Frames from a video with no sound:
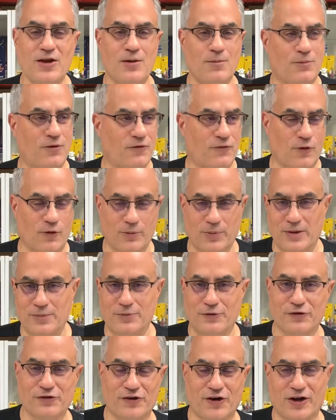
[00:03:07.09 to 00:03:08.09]
before
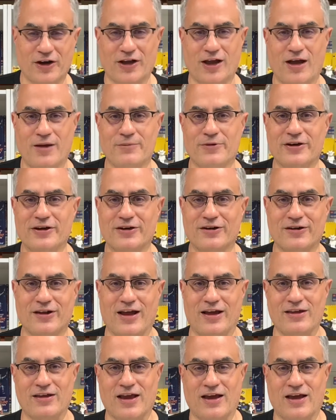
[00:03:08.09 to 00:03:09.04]
people started commenting on it.